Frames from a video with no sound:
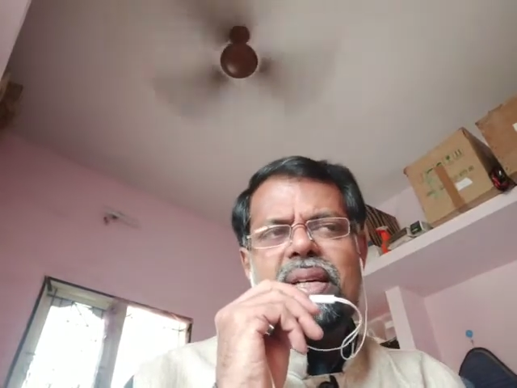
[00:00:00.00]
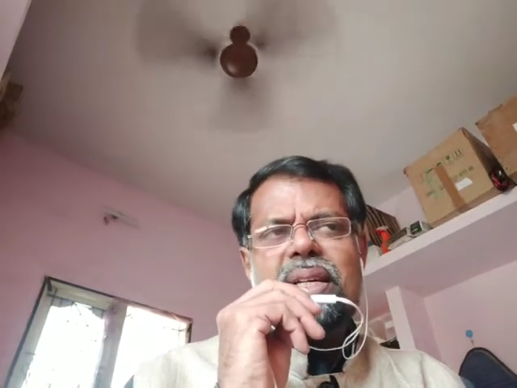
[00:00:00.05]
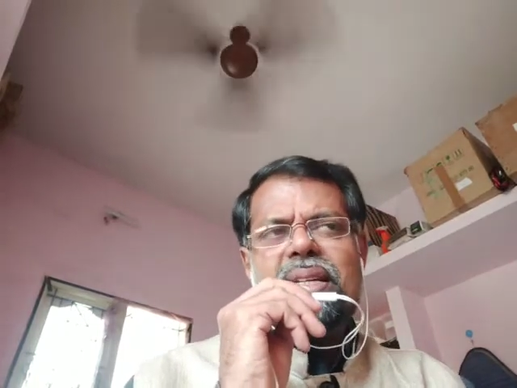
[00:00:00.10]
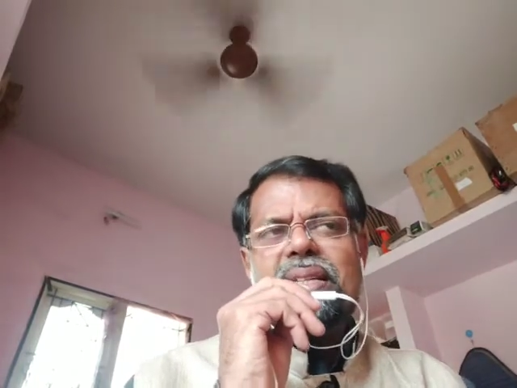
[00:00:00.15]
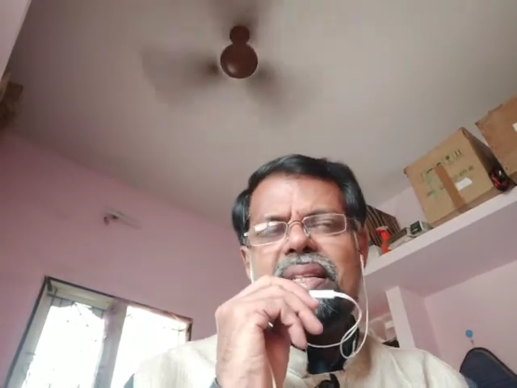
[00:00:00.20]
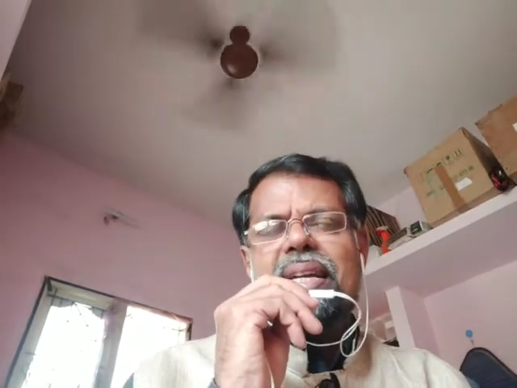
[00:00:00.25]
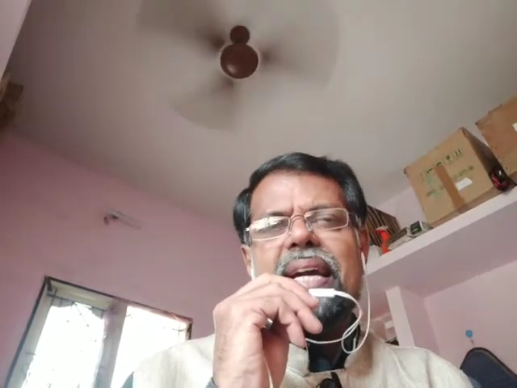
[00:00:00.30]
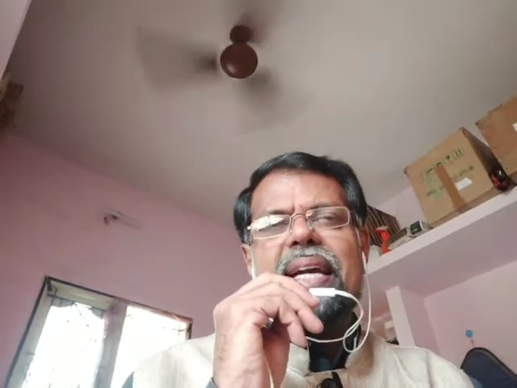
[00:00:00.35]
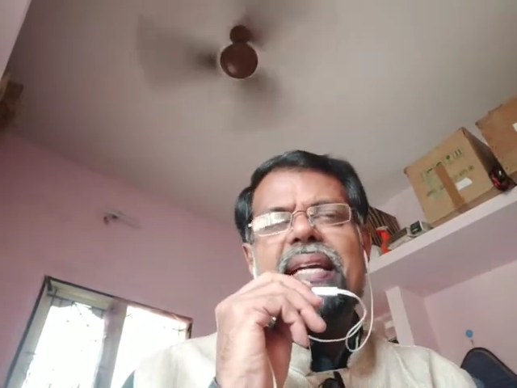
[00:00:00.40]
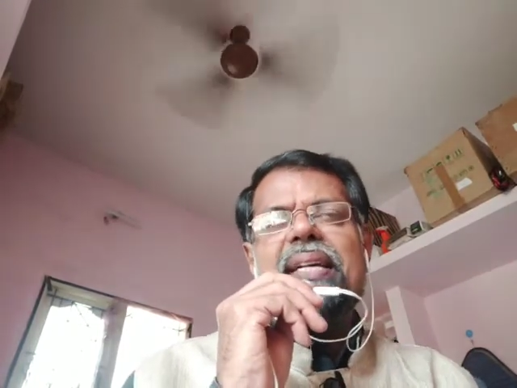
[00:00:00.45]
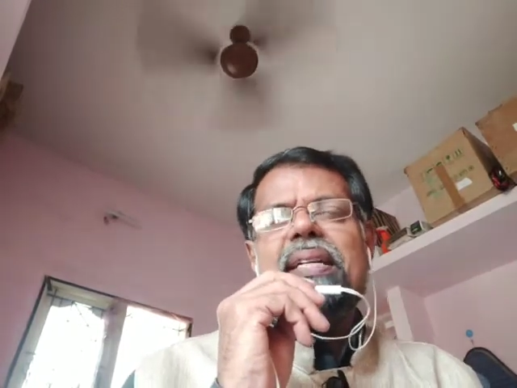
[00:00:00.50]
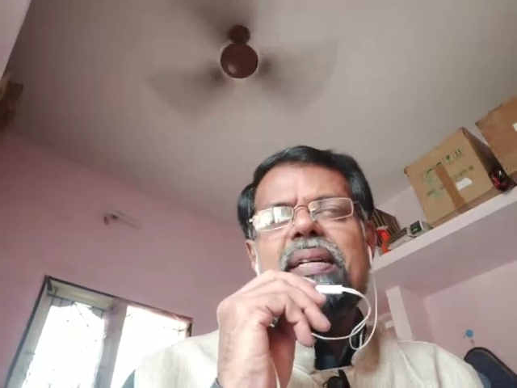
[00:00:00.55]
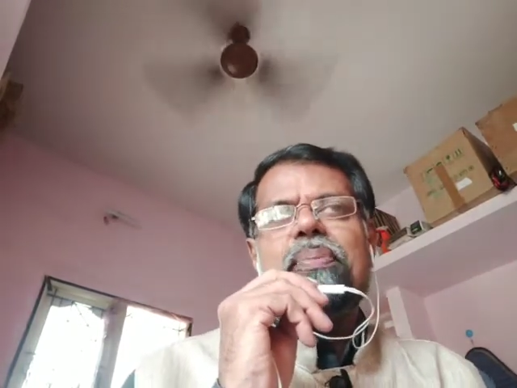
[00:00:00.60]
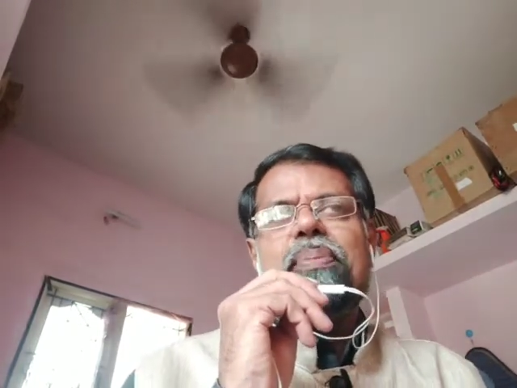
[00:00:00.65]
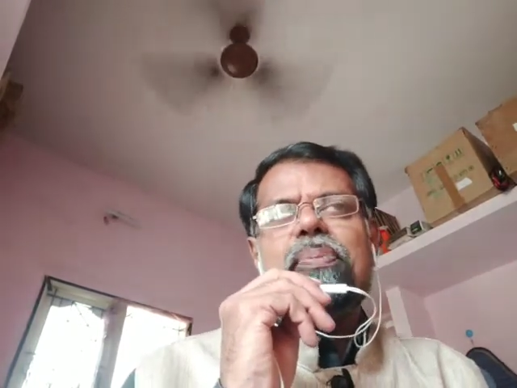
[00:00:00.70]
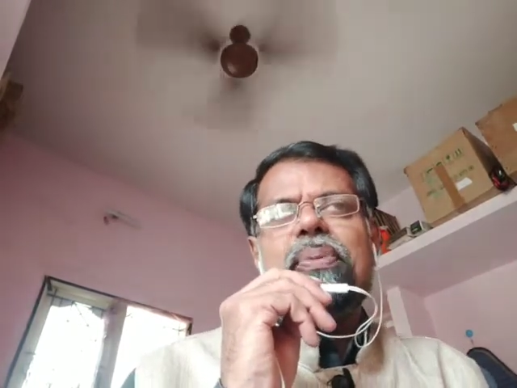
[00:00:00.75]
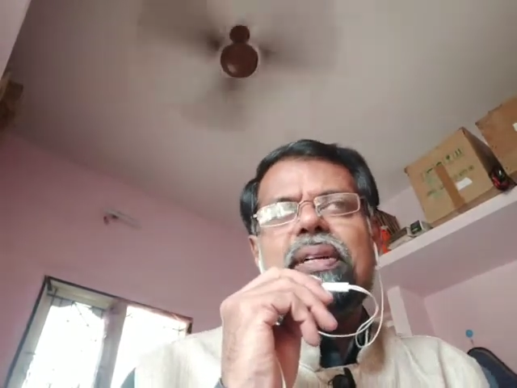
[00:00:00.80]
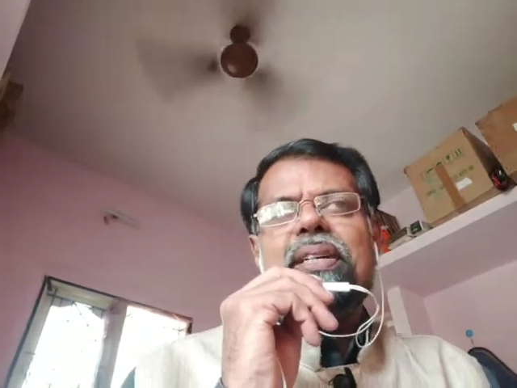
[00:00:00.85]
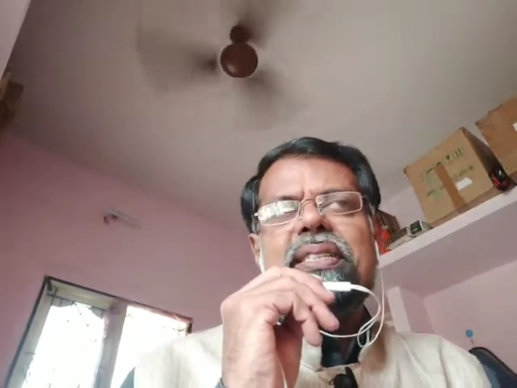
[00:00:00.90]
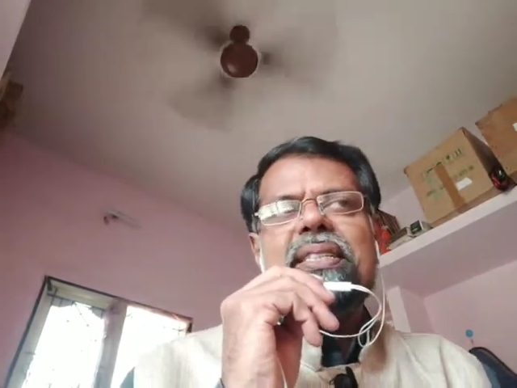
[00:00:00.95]
90
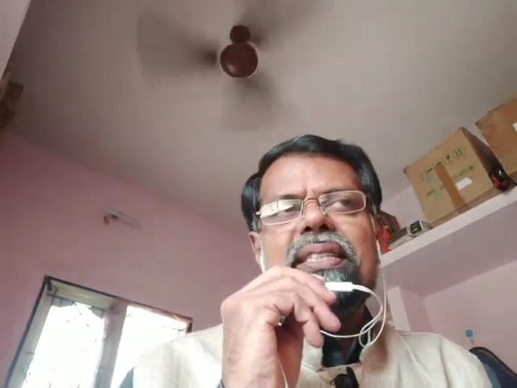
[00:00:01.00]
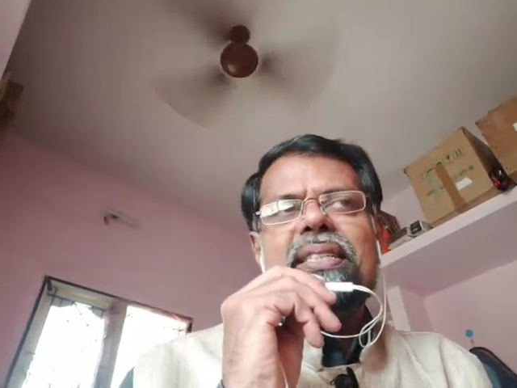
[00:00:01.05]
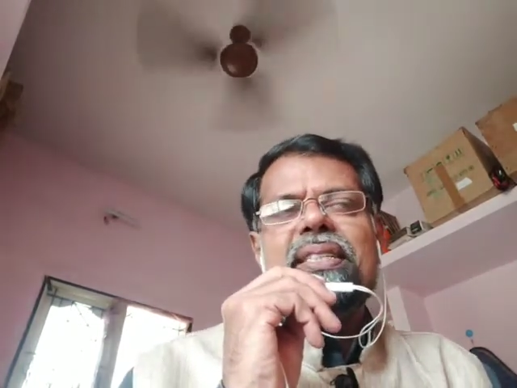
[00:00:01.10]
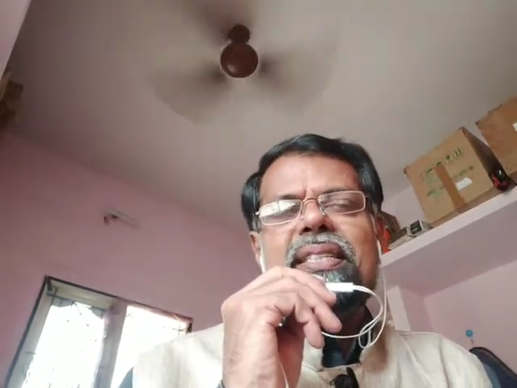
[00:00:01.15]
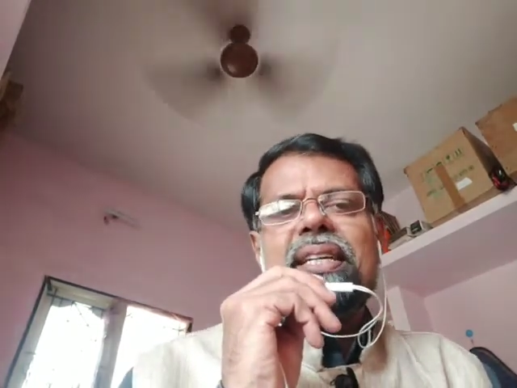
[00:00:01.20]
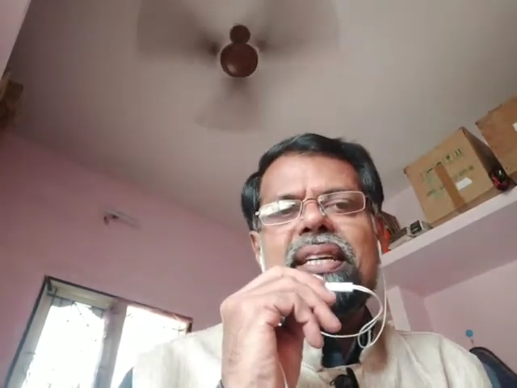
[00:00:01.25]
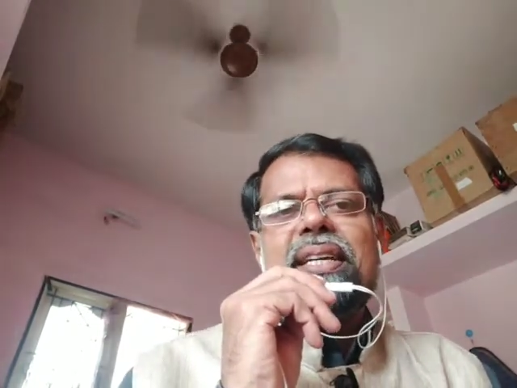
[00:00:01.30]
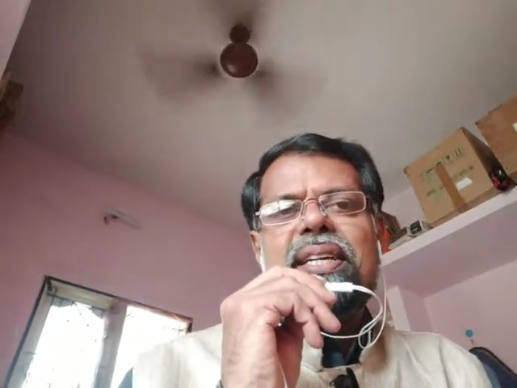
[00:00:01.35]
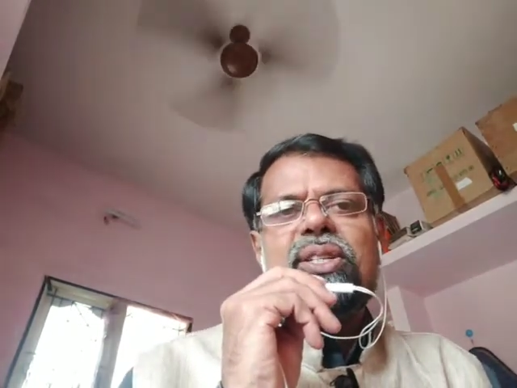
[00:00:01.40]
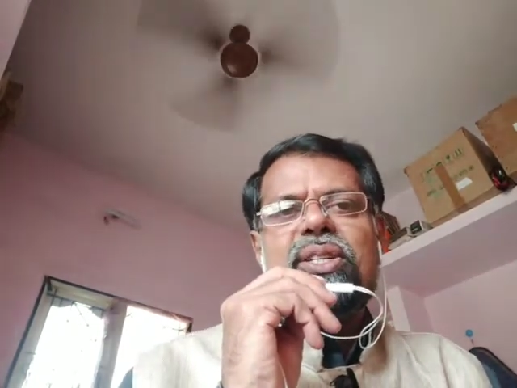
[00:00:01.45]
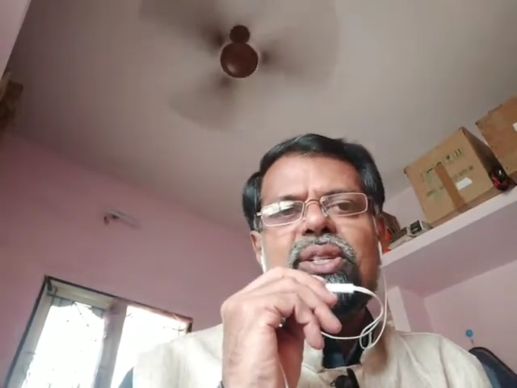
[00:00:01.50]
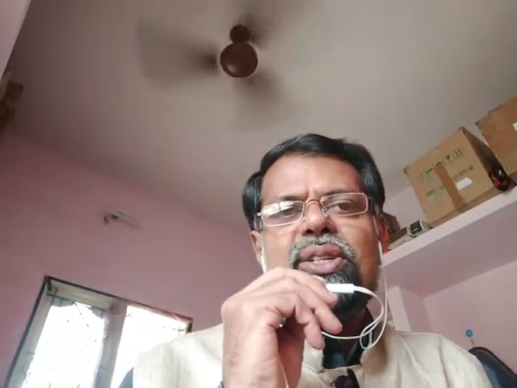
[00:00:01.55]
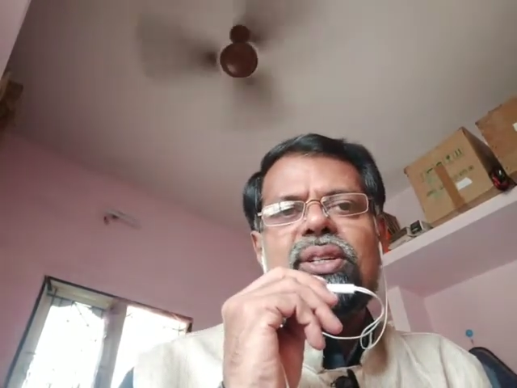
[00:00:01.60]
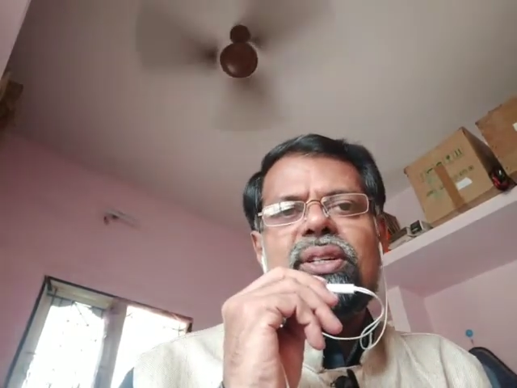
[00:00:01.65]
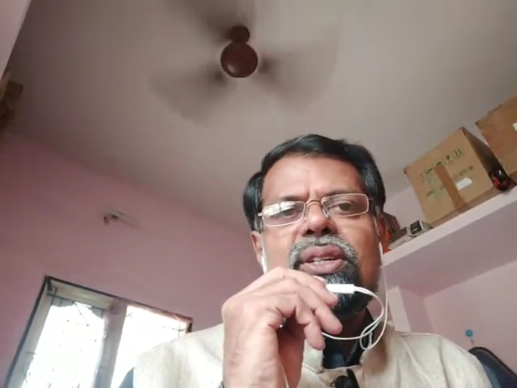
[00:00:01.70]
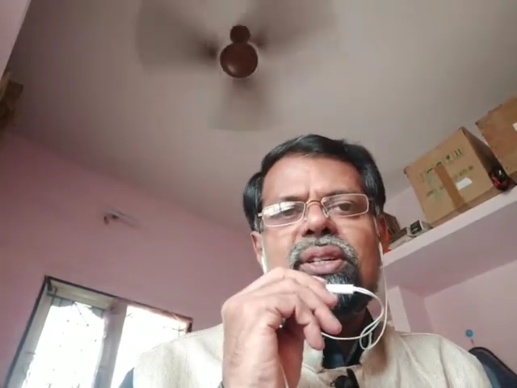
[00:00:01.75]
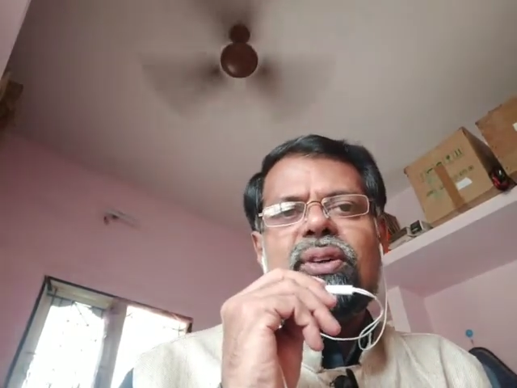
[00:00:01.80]
percentage